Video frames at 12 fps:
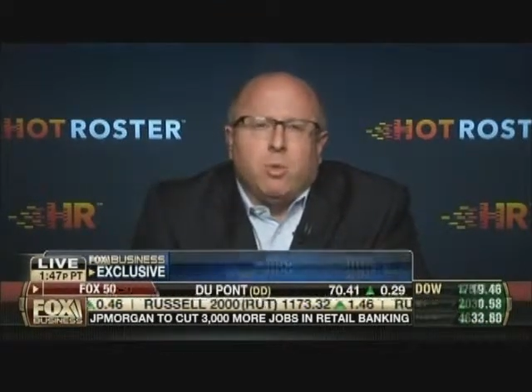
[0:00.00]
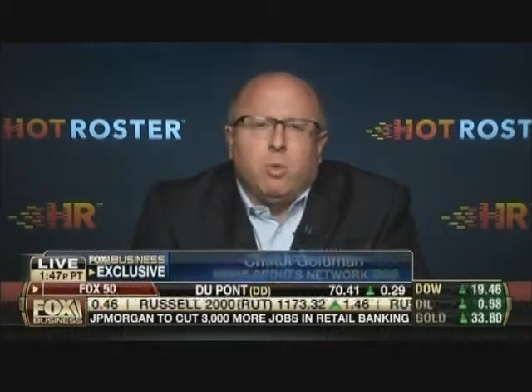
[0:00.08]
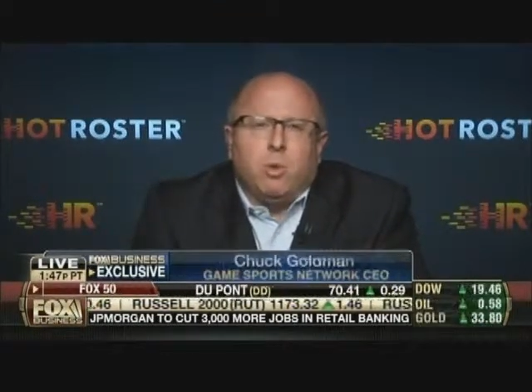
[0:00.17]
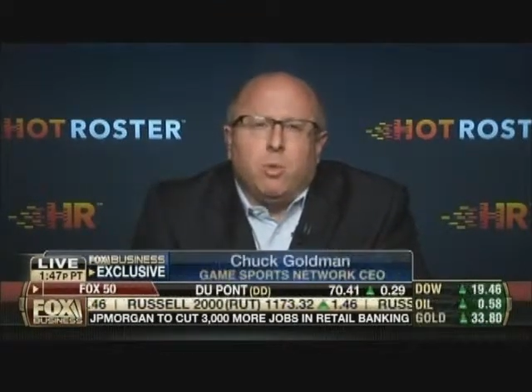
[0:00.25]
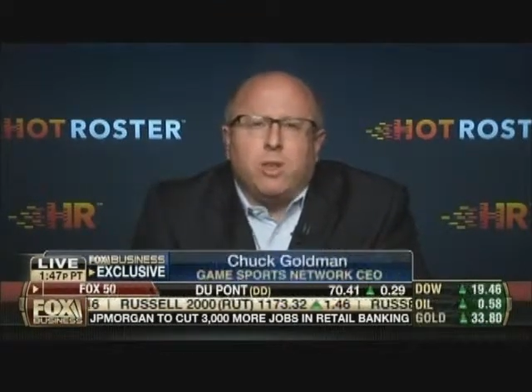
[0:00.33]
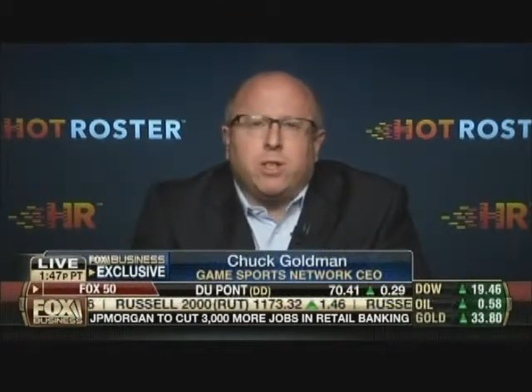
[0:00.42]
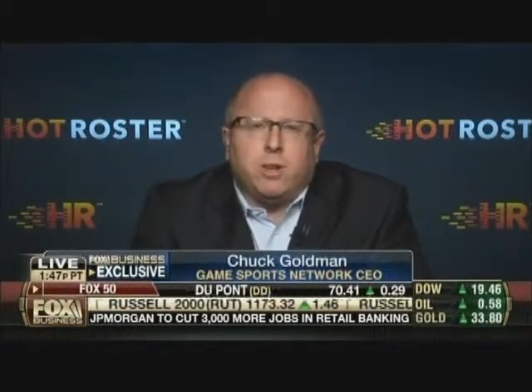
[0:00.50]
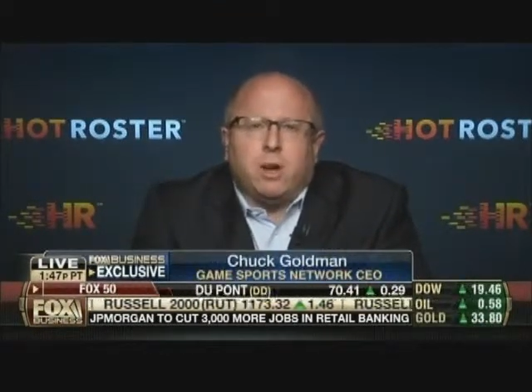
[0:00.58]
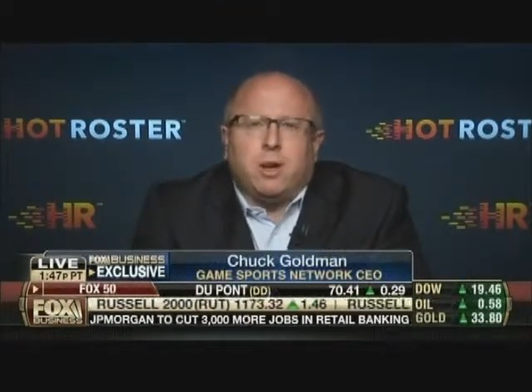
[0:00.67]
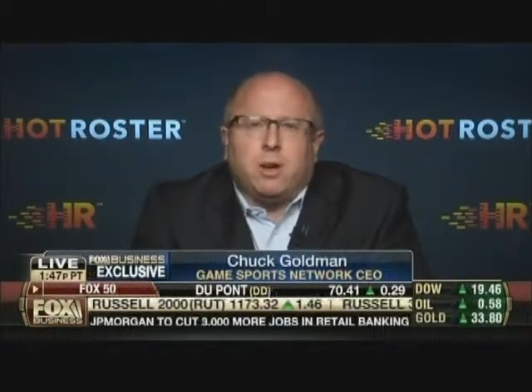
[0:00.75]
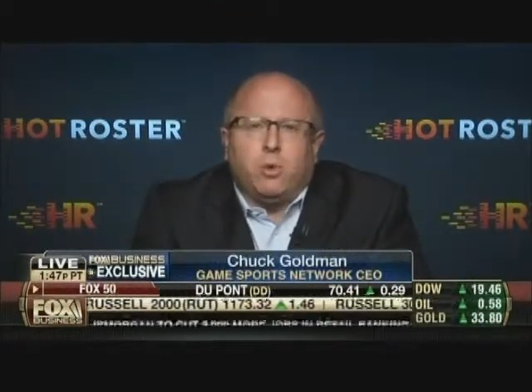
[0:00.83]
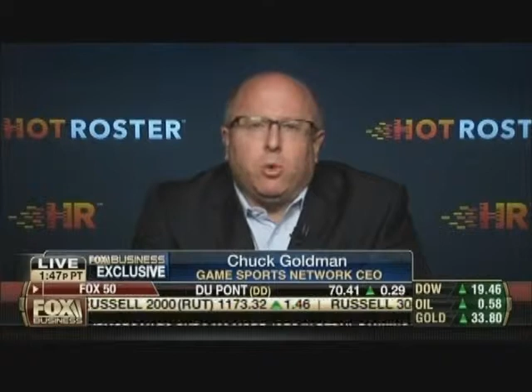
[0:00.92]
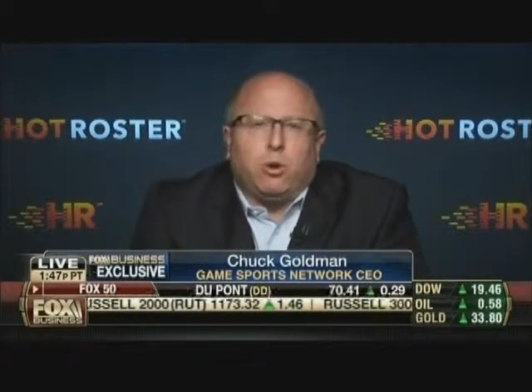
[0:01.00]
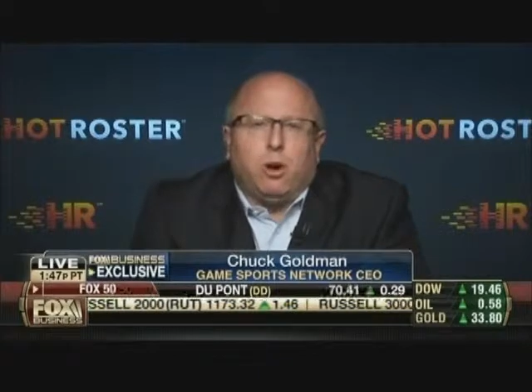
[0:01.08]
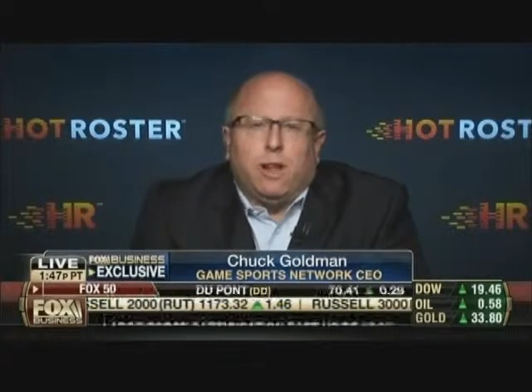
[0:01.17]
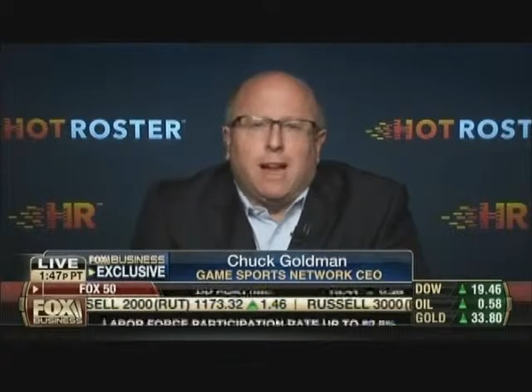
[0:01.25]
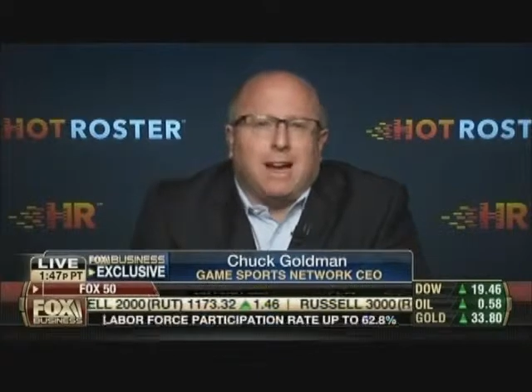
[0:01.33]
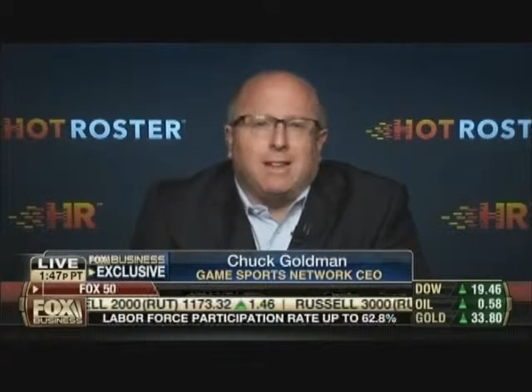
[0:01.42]
What we saw, we're
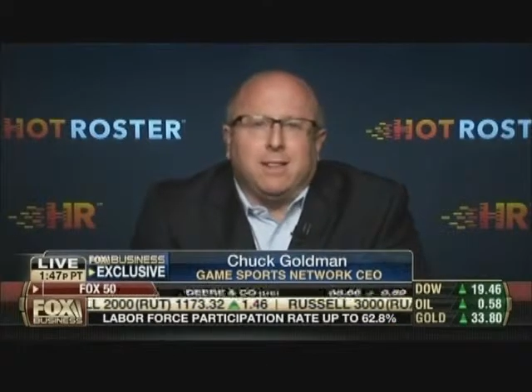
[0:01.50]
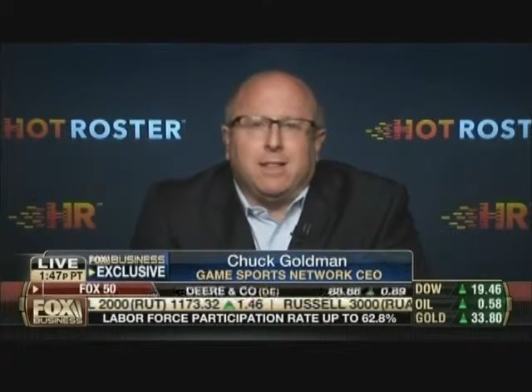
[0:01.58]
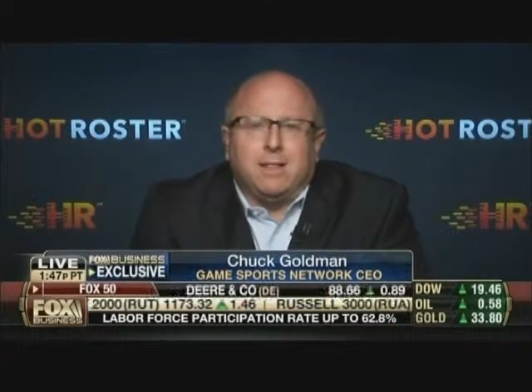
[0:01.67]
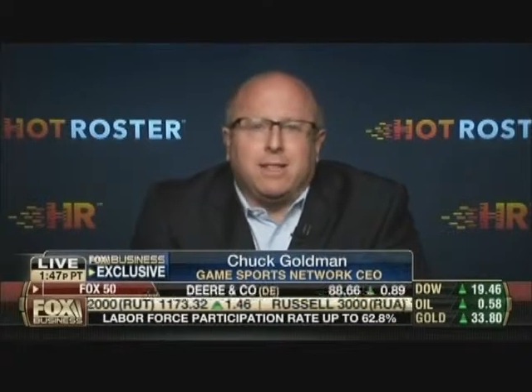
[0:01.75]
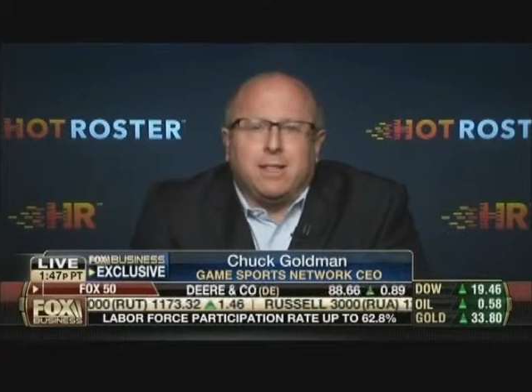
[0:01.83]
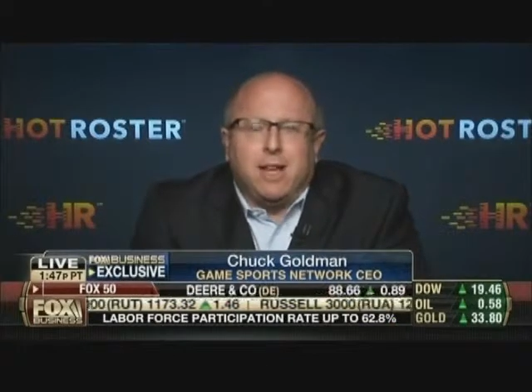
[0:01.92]
all athletes,